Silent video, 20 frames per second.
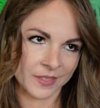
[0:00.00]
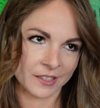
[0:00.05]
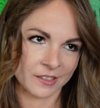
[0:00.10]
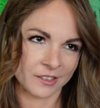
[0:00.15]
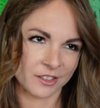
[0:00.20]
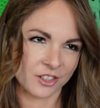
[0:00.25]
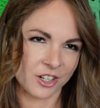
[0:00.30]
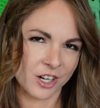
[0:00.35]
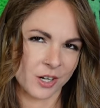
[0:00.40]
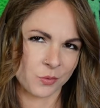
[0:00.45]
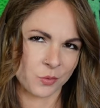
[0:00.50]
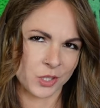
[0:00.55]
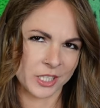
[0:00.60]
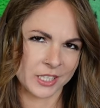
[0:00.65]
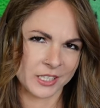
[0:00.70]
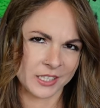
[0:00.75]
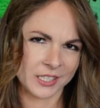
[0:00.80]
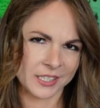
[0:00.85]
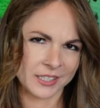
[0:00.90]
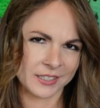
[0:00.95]
The Crime
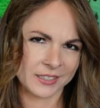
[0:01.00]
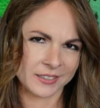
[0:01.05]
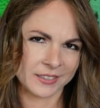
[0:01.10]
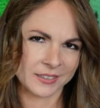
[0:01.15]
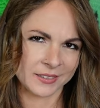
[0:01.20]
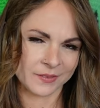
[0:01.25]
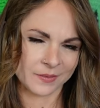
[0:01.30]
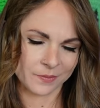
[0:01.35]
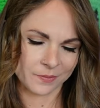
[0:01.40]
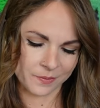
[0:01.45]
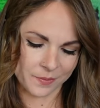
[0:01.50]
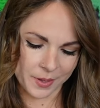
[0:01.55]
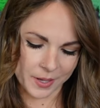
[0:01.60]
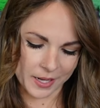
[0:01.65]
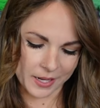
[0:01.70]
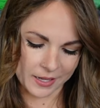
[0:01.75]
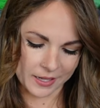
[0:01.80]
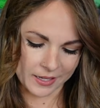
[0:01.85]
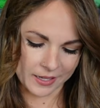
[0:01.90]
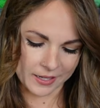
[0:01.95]
Weekly
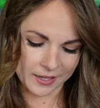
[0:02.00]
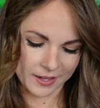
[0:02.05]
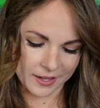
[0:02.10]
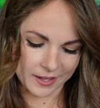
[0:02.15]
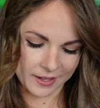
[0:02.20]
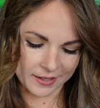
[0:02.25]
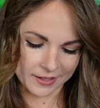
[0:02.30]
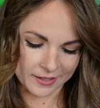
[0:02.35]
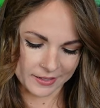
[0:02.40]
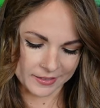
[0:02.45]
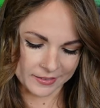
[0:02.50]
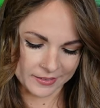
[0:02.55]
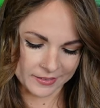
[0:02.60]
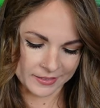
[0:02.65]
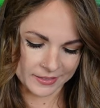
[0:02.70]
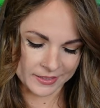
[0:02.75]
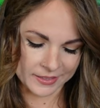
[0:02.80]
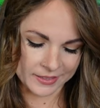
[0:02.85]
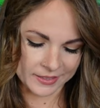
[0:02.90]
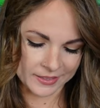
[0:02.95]
by uh,
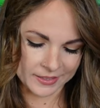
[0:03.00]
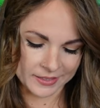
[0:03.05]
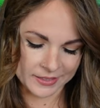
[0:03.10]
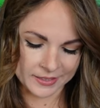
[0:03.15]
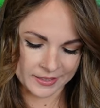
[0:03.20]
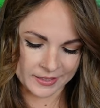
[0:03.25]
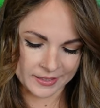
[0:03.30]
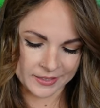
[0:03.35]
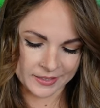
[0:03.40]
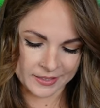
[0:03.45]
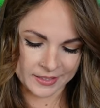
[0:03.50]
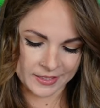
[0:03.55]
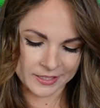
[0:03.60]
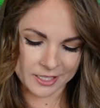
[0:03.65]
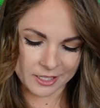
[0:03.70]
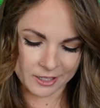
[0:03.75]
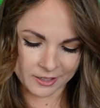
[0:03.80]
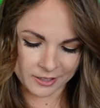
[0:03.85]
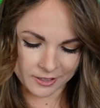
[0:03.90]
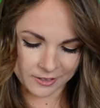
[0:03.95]

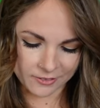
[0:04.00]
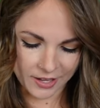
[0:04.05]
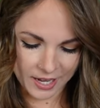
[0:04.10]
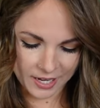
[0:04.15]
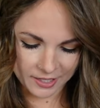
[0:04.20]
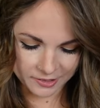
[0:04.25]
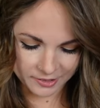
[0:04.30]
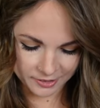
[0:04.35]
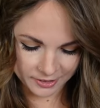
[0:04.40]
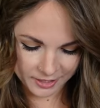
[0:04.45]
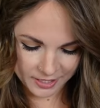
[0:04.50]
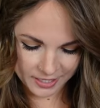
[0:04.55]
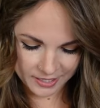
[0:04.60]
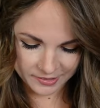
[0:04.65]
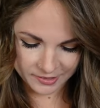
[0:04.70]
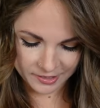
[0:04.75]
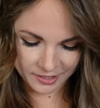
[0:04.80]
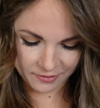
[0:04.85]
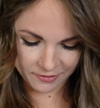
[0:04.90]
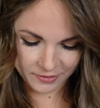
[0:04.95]
Derek Levasseur
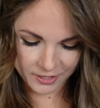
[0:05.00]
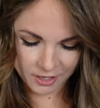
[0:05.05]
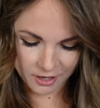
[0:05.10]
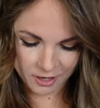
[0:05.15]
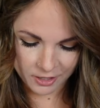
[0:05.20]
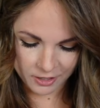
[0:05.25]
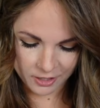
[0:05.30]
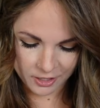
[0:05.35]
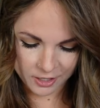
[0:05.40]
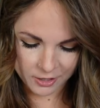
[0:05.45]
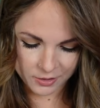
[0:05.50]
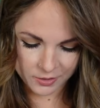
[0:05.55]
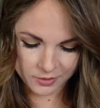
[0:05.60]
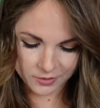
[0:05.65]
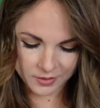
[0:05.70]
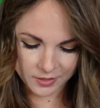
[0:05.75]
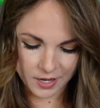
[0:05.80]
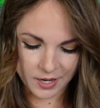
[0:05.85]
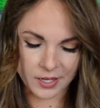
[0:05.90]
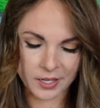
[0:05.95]
and Stephanie Harlowe.
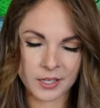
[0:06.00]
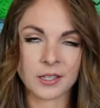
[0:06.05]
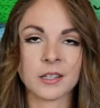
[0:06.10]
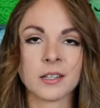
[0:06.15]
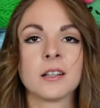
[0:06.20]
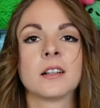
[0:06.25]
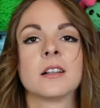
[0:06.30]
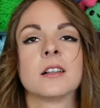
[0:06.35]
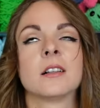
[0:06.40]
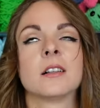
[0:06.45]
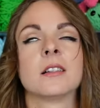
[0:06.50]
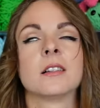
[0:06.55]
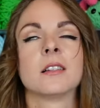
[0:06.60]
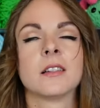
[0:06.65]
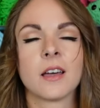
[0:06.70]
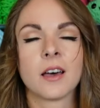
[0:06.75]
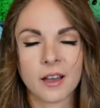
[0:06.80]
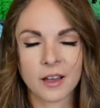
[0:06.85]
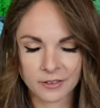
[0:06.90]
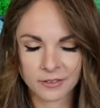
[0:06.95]
I
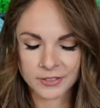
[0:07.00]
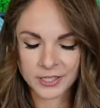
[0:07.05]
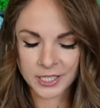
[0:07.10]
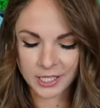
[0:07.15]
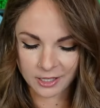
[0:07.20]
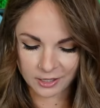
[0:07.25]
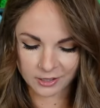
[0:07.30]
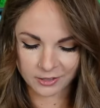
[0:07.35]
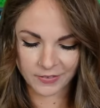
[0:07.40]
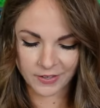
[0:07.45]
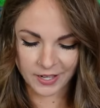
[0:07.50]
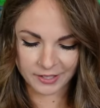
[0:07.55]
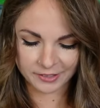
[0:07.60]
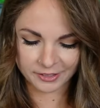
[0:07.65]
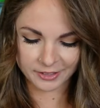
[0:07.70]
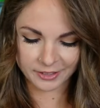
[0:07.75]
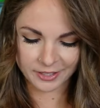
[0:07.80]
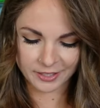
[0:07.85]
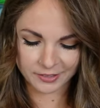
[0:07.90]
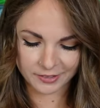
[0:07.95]
love Derek
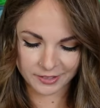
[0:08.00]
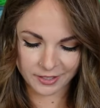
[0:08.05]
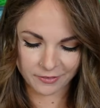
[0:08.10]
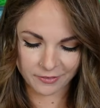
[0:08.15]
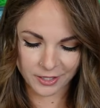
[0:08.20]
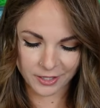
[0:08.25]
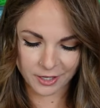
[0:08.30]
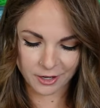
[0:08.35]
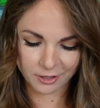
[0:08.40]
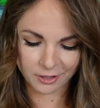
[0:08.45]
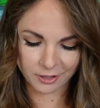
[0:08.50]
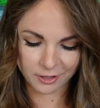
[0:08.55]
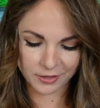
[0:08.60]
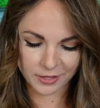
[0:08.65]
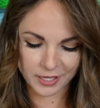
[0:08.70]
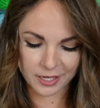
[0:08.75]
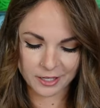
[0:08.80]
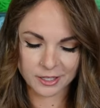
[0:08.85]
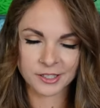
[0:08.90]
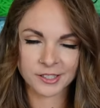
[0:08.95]
Levasseur and Stephanie Harlowe.
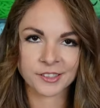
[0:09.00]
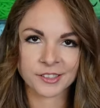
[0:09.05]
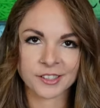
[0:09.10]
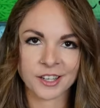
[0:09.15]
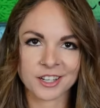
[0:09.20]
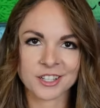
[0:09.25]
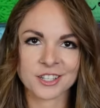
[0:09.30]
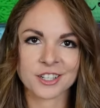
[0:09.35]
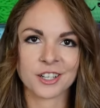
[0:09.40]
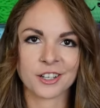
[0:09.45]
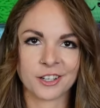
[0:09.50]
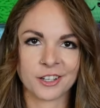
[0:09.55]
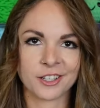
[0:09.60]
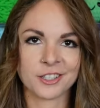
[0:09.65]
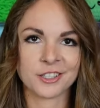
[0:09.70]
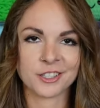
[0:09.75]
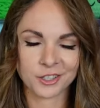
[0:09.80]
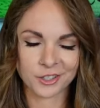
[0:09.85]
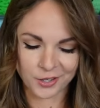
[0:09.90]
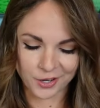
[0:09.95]
They are such a good
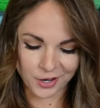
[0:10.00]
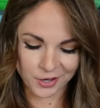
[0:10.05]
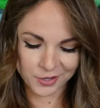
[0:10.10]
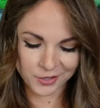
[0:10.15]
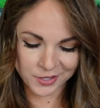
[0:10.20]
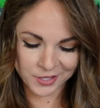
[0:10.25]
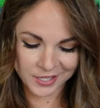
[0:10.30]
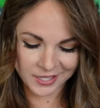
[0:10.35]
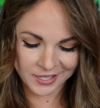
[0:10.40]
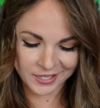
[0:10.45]
duo.